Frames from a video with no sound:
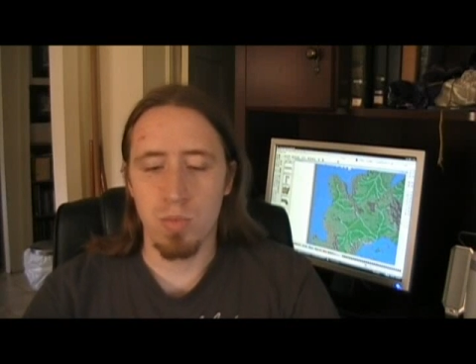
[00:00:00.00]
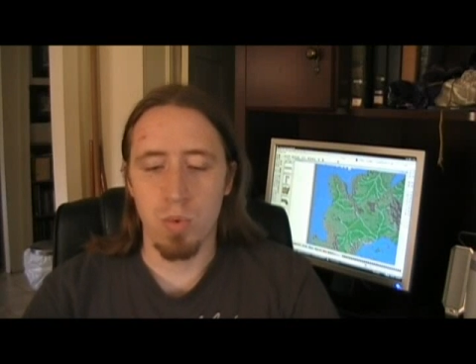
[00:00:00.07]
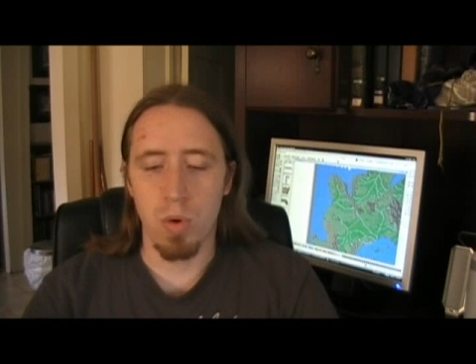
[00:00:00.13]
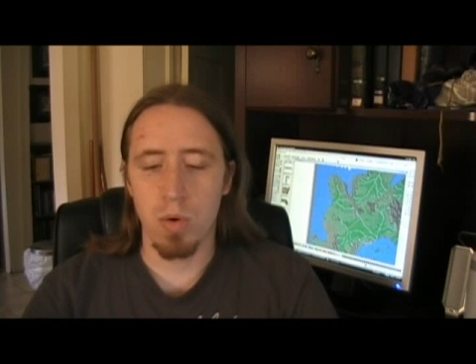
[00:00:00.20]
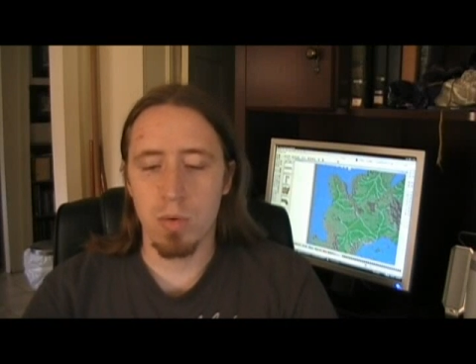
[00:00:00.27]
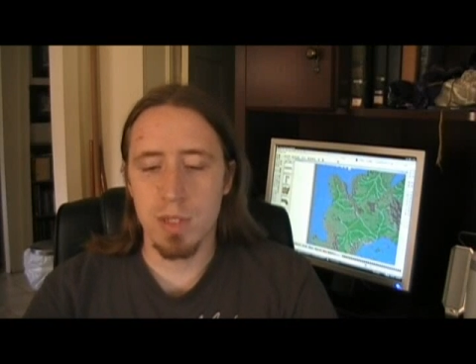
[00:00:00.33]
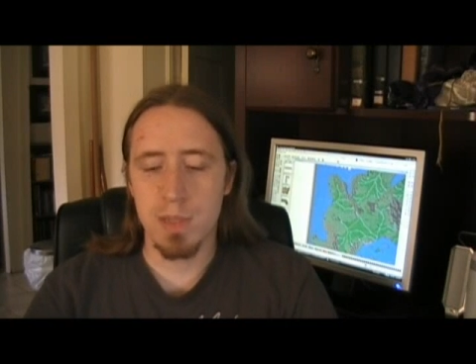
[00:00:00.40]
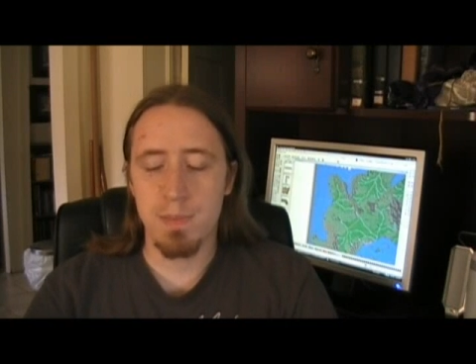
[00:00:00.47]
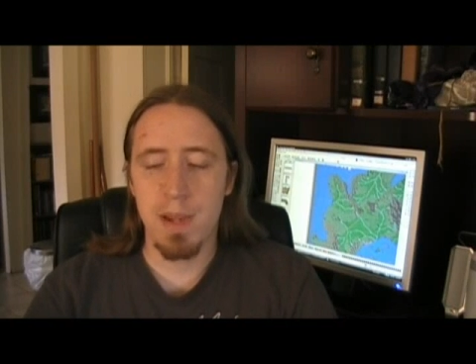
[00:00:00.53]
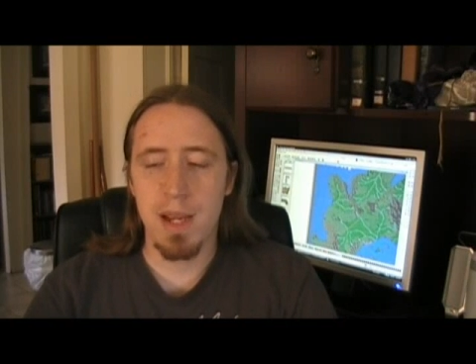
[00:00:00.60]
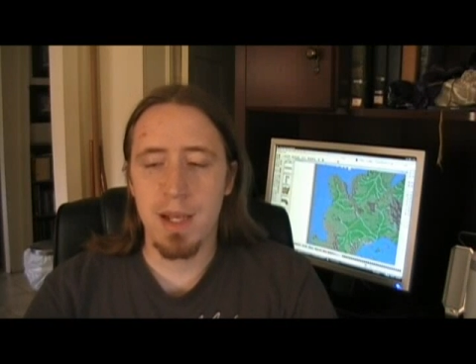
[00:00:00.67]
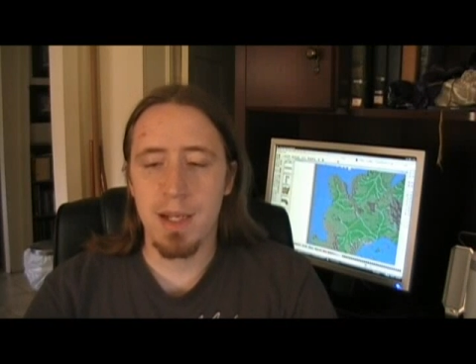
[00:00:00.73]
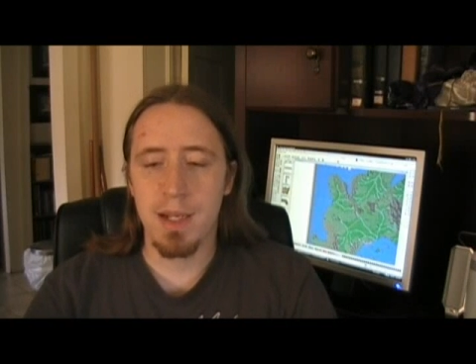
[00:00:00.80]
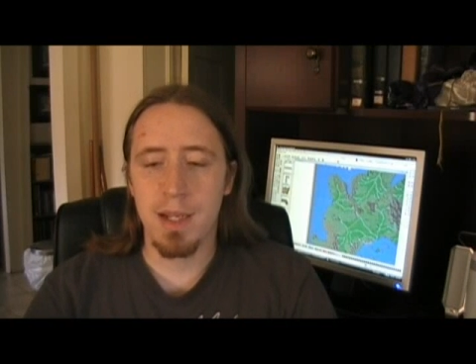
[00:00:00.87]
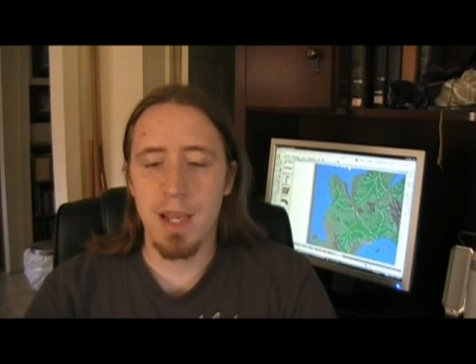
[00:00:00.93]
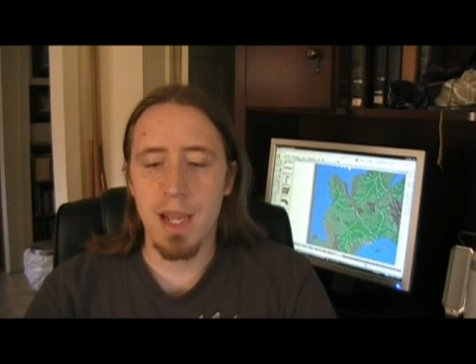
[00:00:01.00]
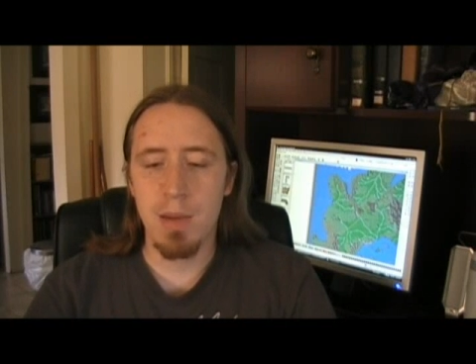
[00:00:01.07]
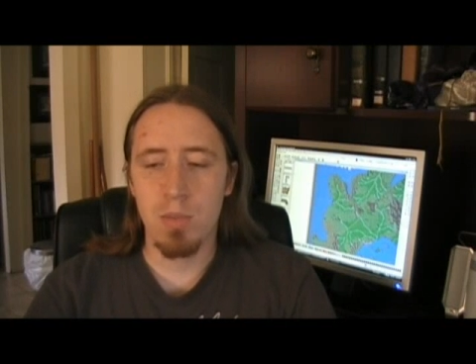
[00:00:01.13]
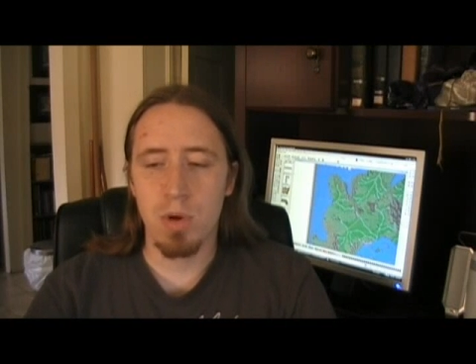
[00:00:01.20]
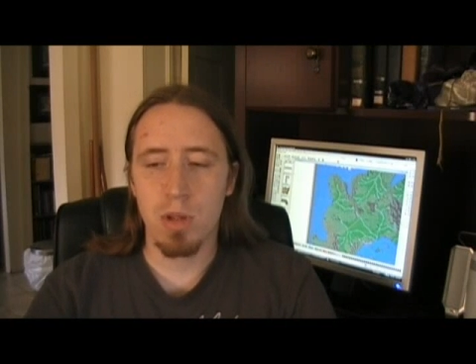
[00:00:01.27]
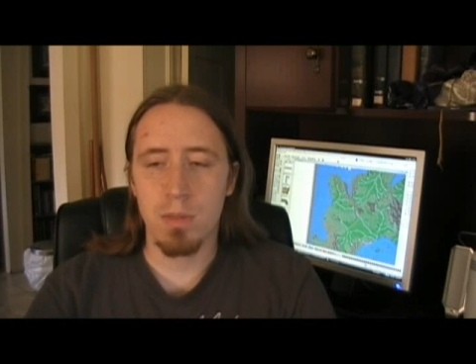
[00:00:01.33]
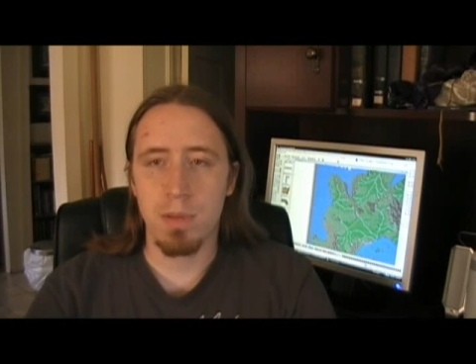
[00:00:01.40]
world-spanning
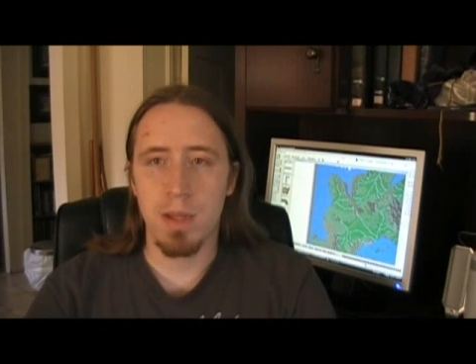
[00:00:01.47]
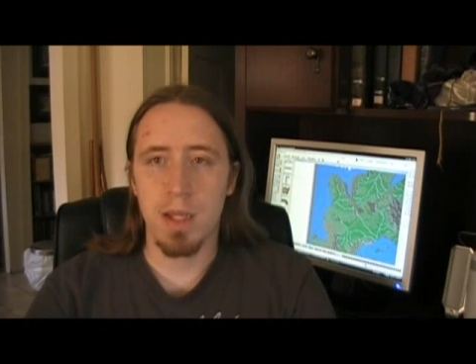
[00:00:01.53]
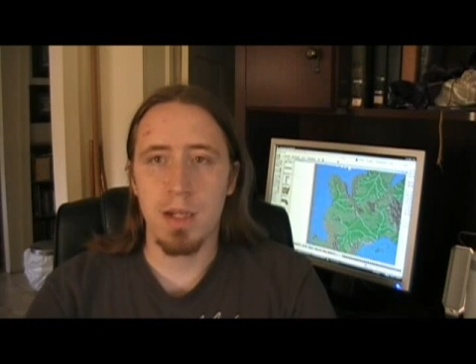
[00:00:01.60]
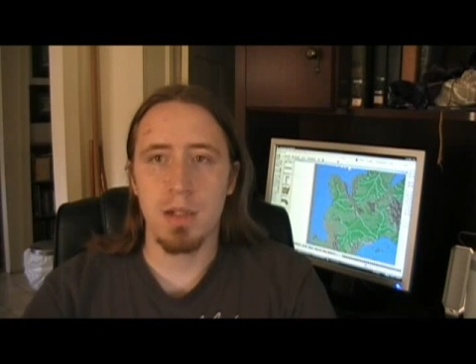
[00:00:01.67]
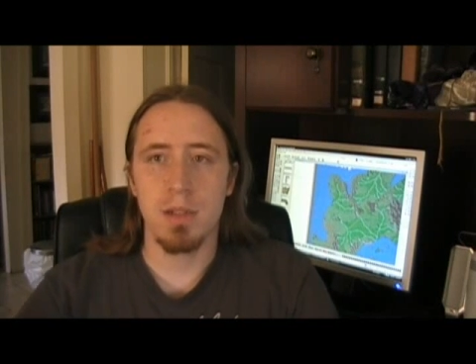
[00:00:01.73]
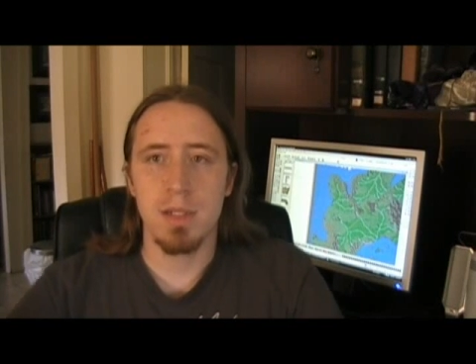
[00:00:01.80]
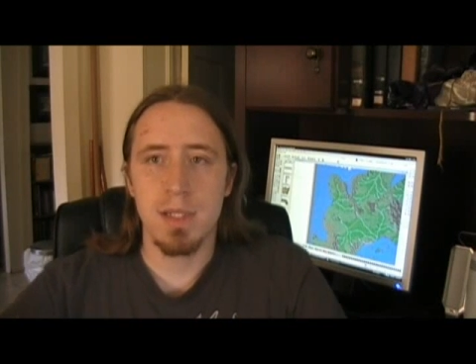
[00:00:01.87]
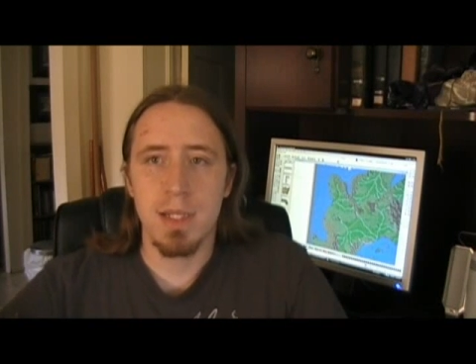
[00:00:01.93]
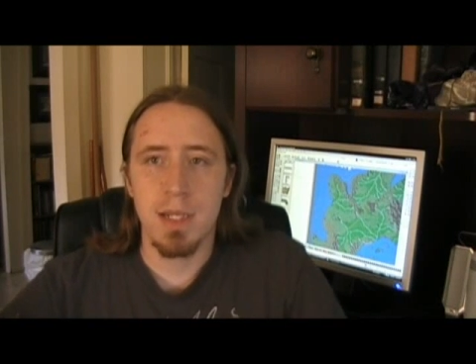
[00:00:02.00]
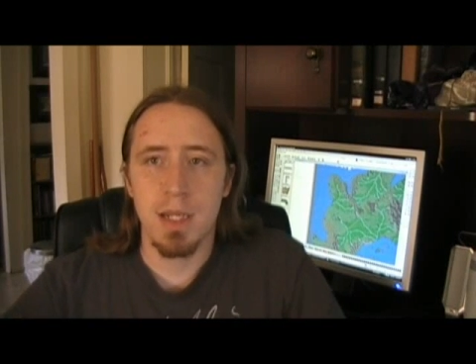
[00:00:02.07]
game where the players